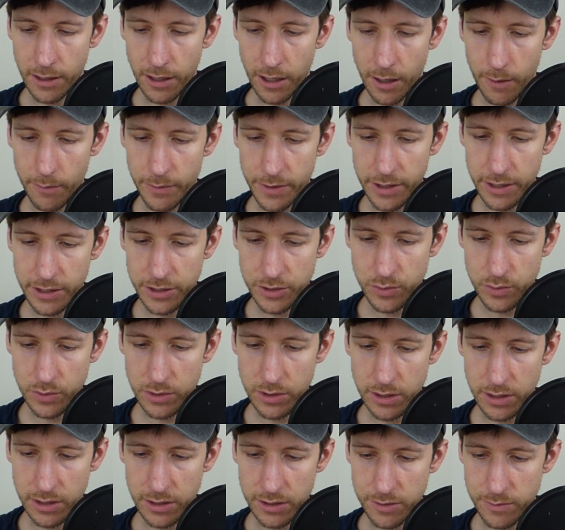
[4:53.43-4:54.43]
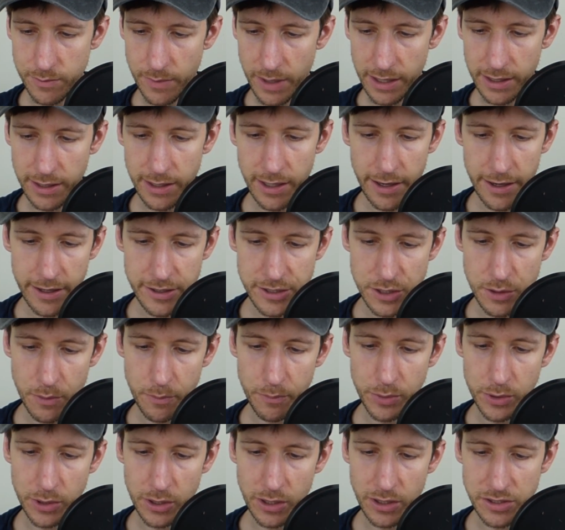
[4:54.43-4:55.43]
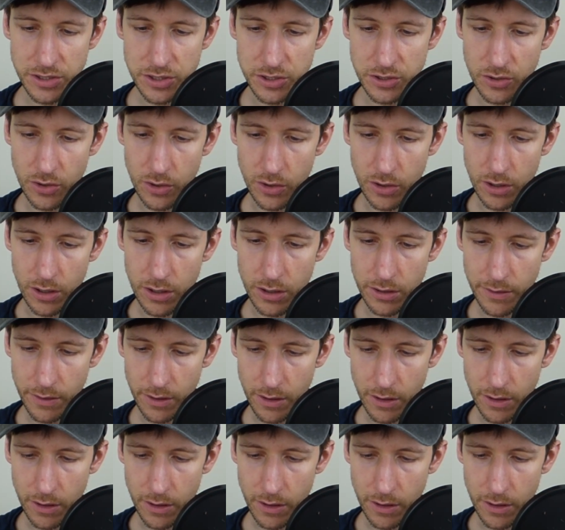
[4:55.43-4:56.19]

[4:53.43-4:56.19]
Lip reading: The next one is my Cash Plus card.